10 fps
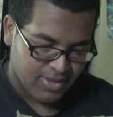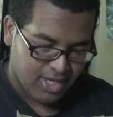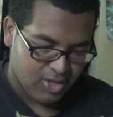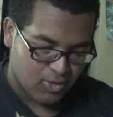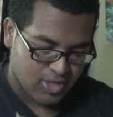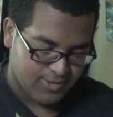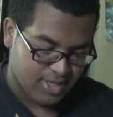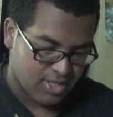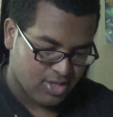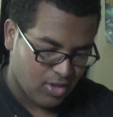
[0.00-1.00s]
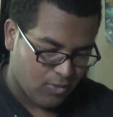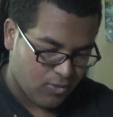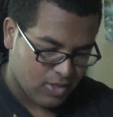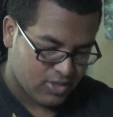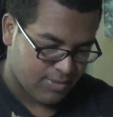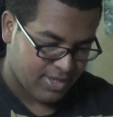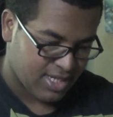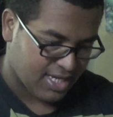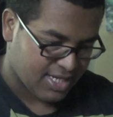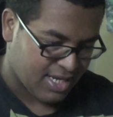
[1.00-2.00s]
And Usopp said, "Don't worship it
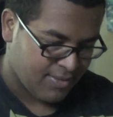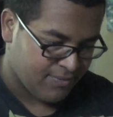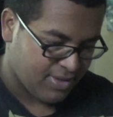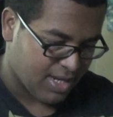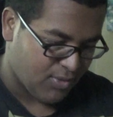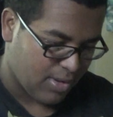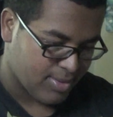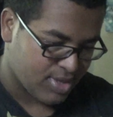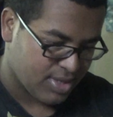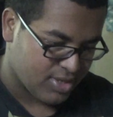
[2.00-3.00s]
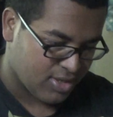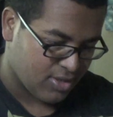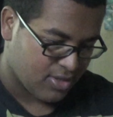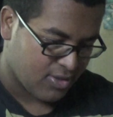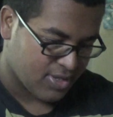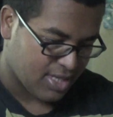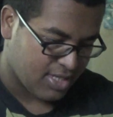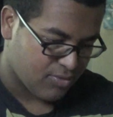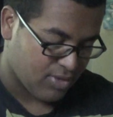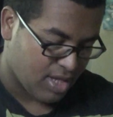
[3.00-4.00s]
like that." And Robin said, "This is good news. At
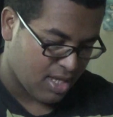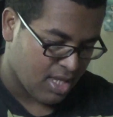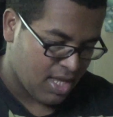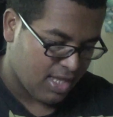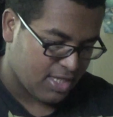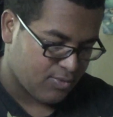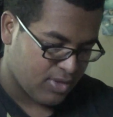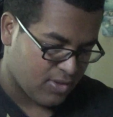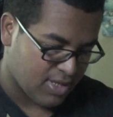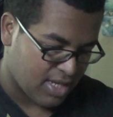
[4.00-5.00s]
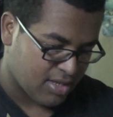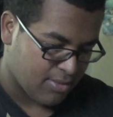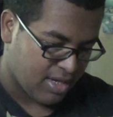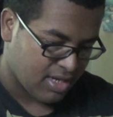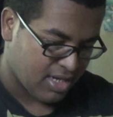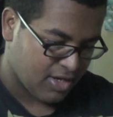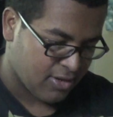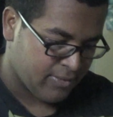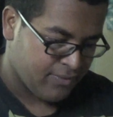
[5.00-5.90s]
least we know that they made it here."